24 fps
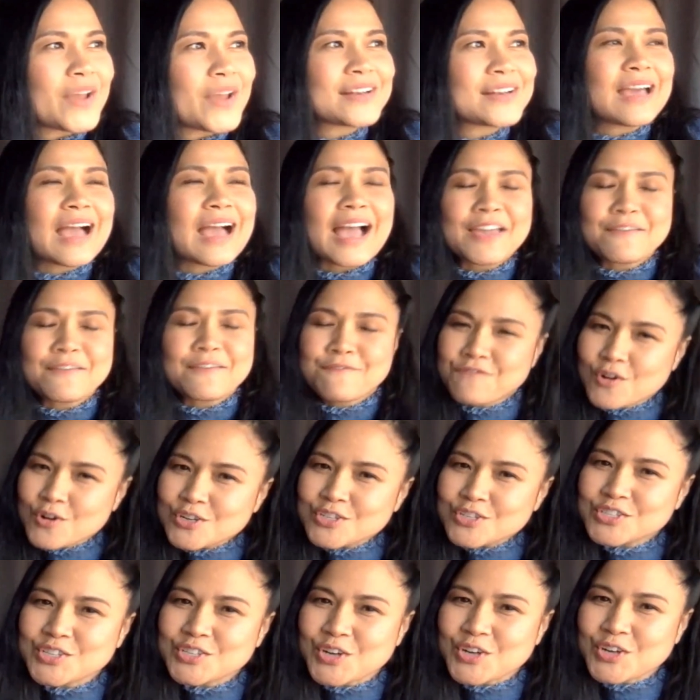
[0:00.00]
when I
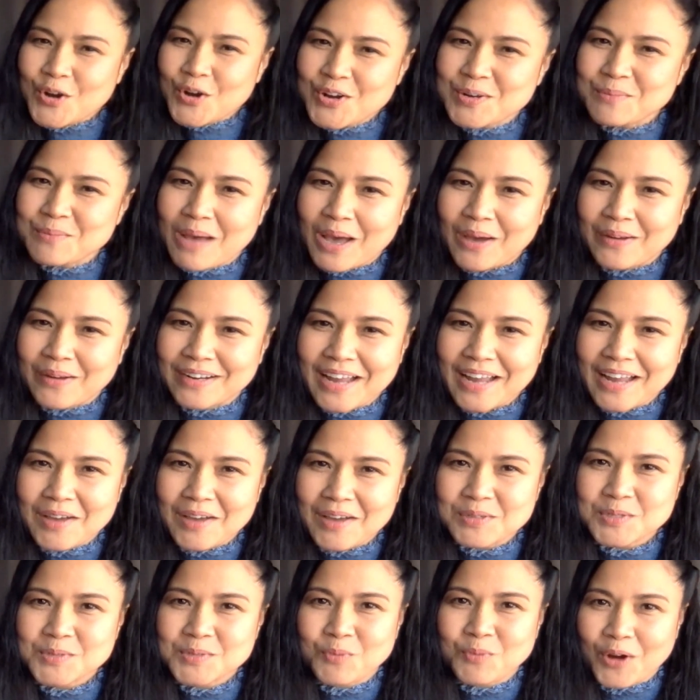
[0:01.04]
first heard about it,
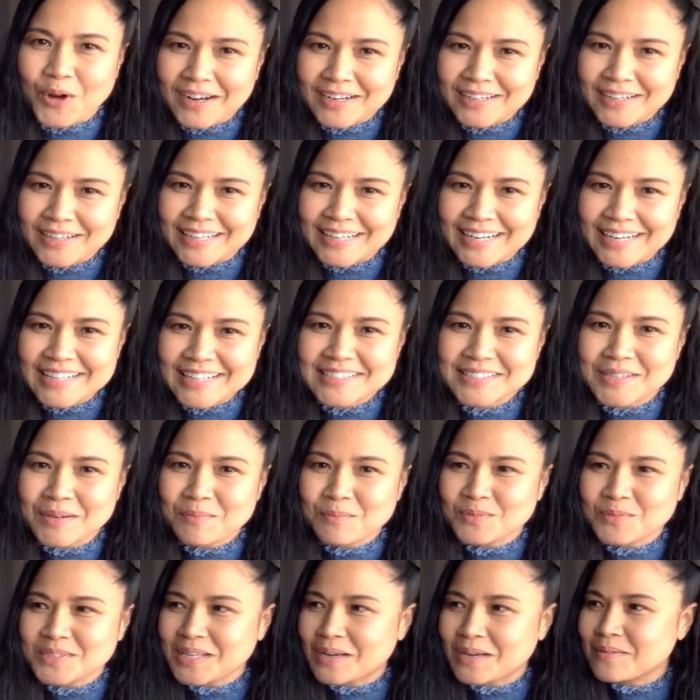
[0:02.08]
I was pregnant, and
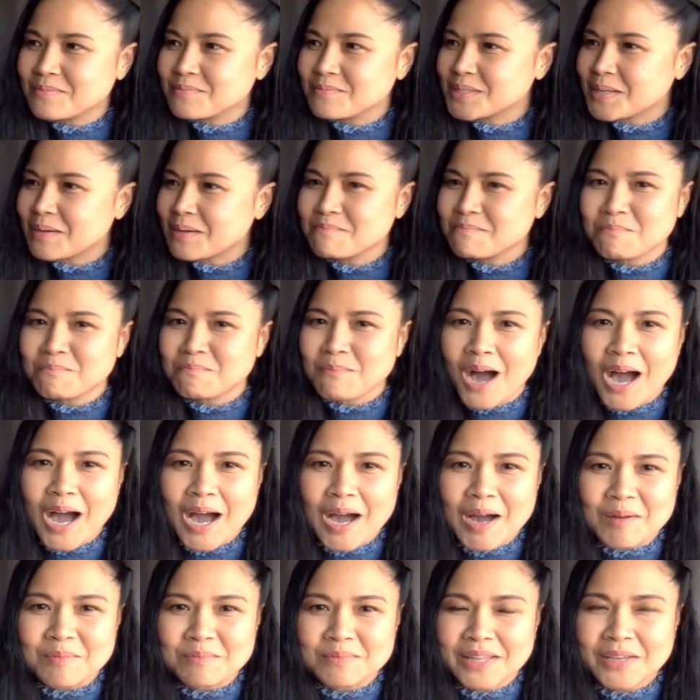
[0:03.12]
some, a um,
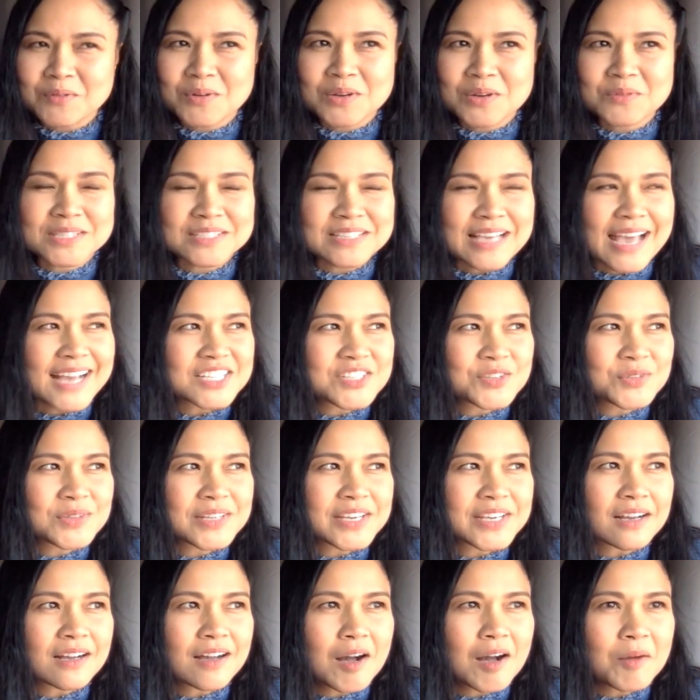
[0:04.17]
mom, like it was
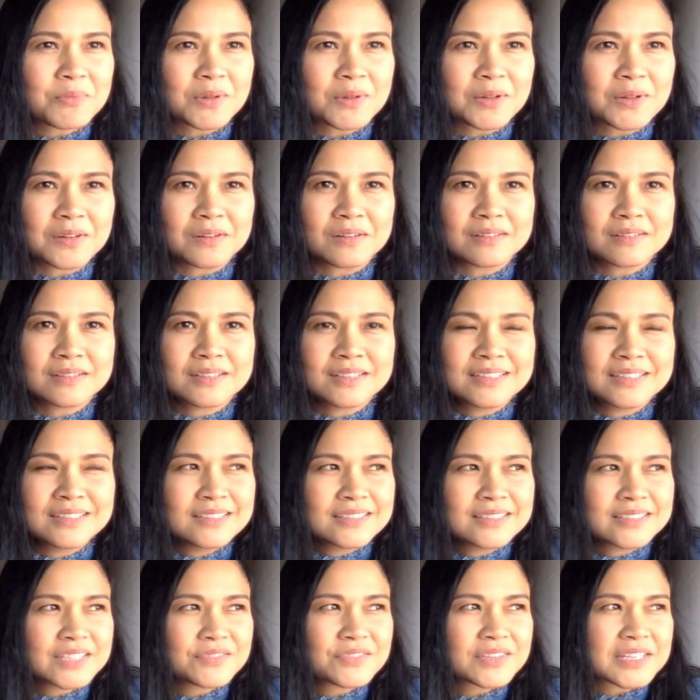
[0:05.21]
actually a couple
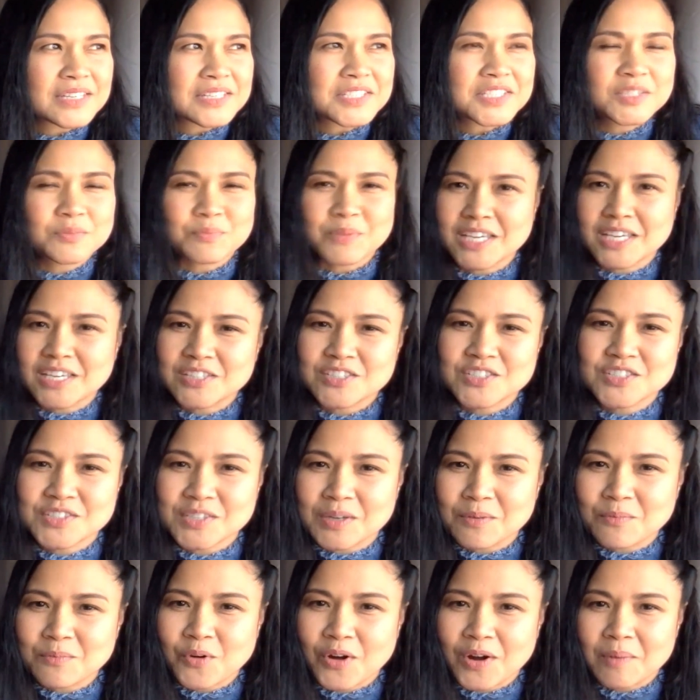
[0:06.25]
giving a speech
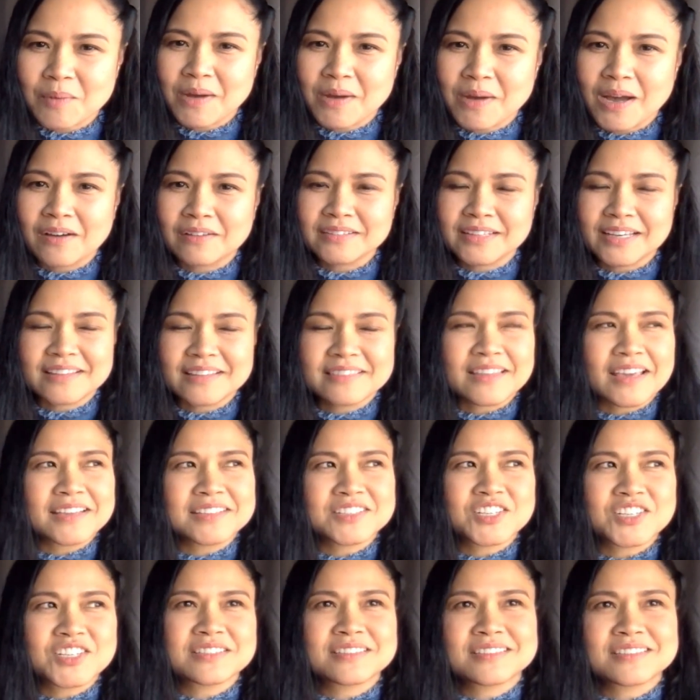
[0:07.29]
somewhere about like they
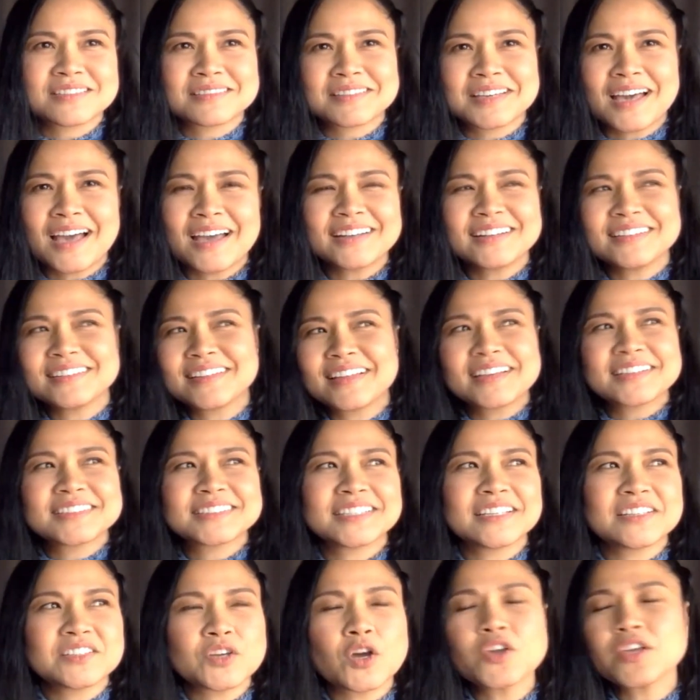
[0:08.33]
just kind of like
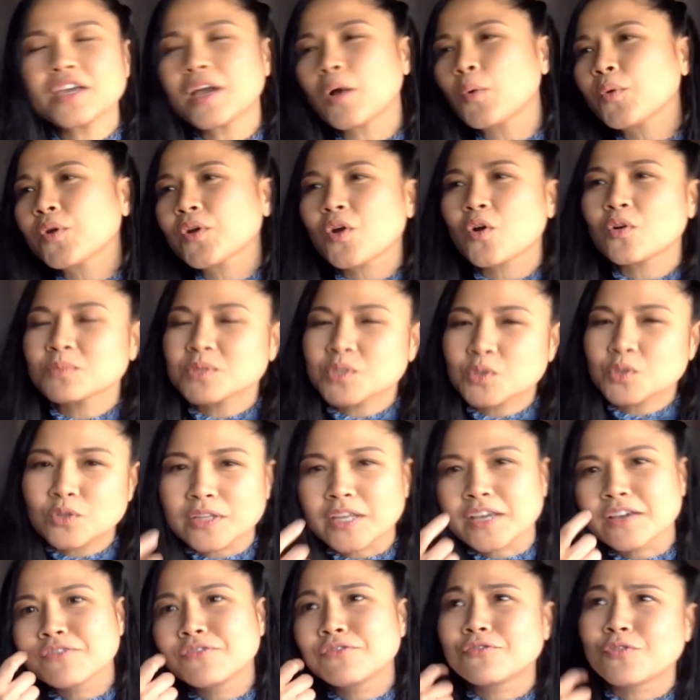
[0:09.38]
said, "Oh yeah, we're
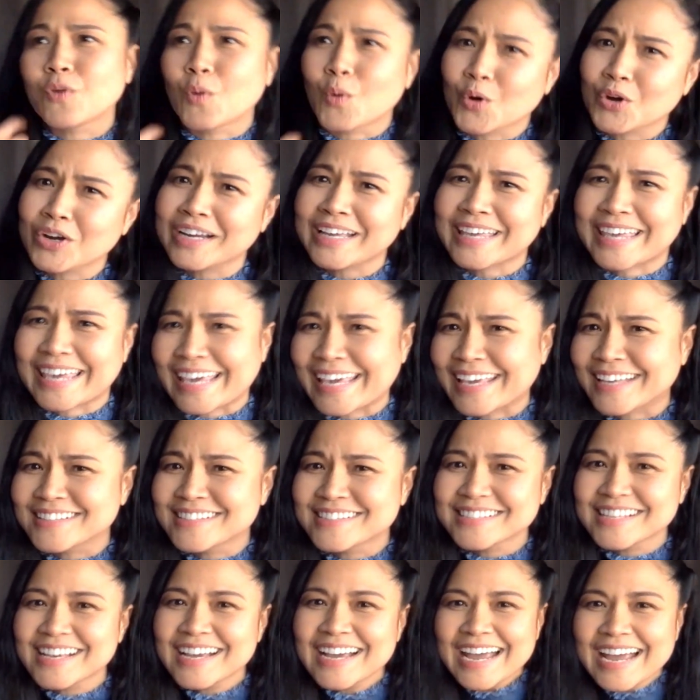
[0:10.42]
homeschooling four
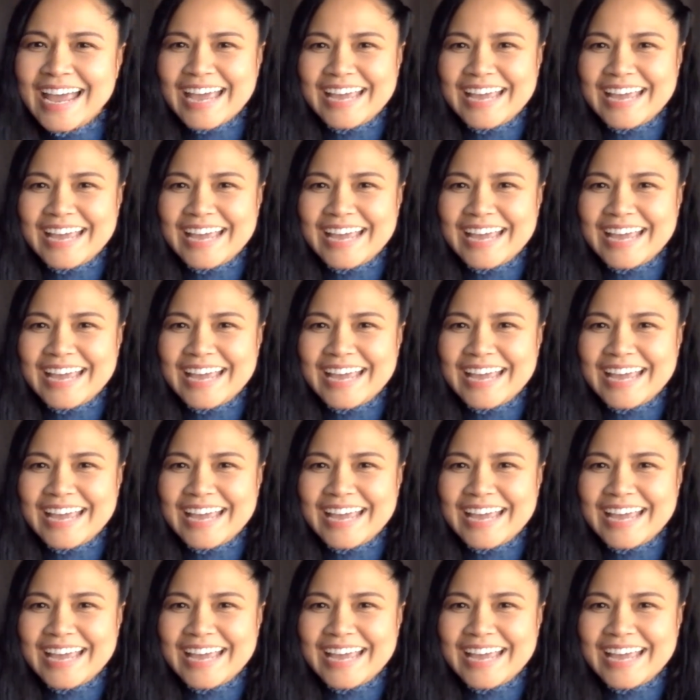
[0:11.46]
kids."